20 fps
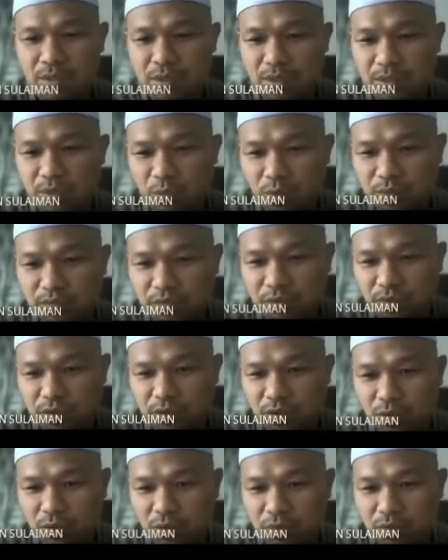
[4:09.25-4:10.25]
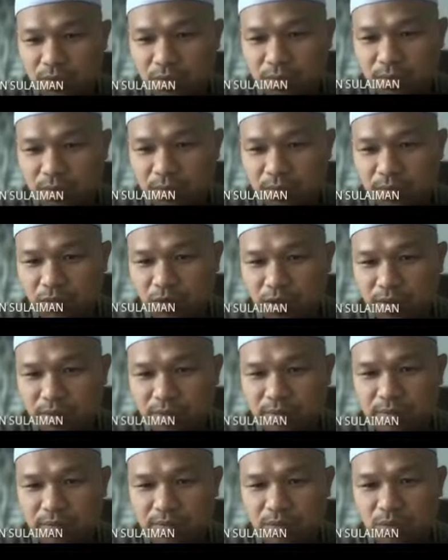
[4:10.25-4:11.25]
This one for the chromosome number
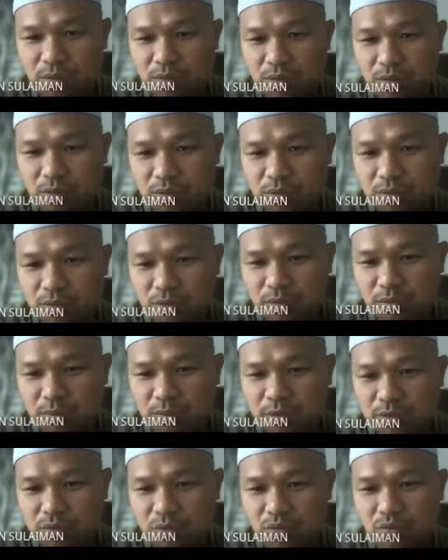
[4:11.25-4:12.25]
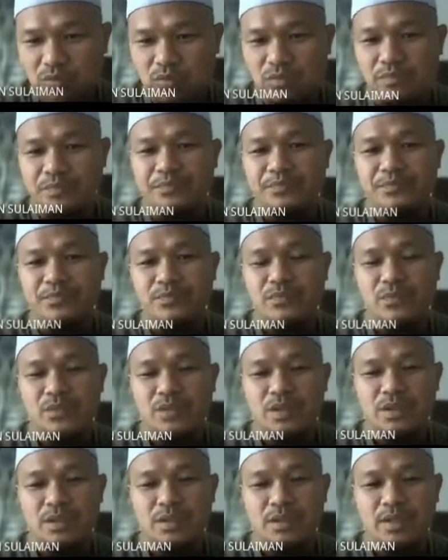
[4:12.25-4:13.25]
1, this one chromosome number 2.
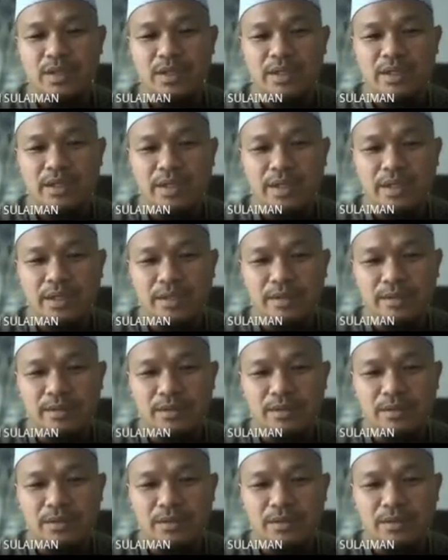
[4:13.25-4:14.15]
And then